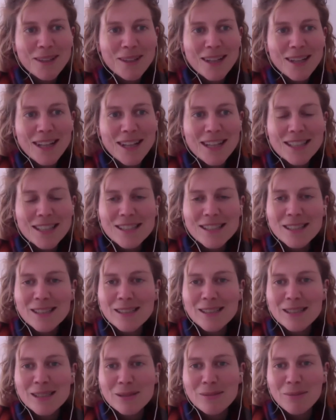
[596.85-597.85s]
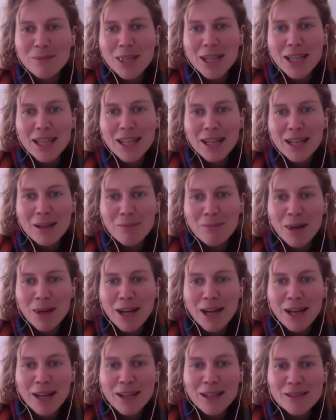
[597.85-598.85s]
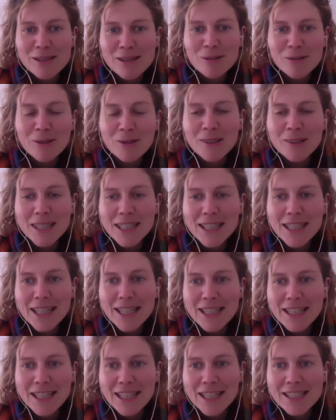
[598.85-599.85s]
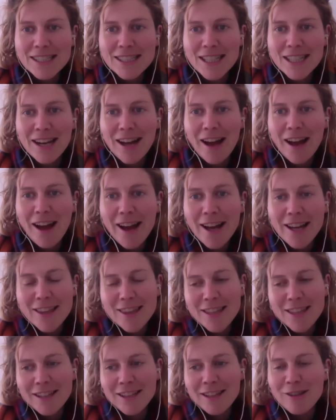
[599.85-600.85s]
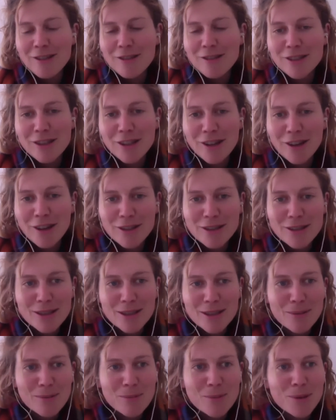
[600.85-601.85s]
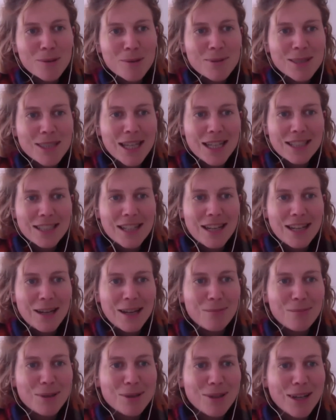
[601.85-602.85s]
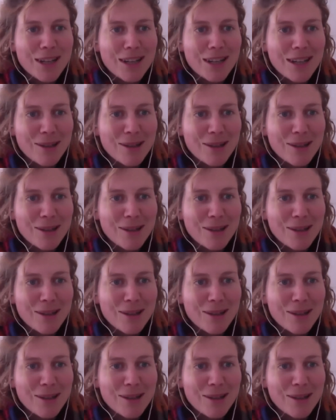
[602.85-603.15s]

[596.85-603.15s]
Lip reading: listened to me and my story, and he said, I think you should go to the warm data lab training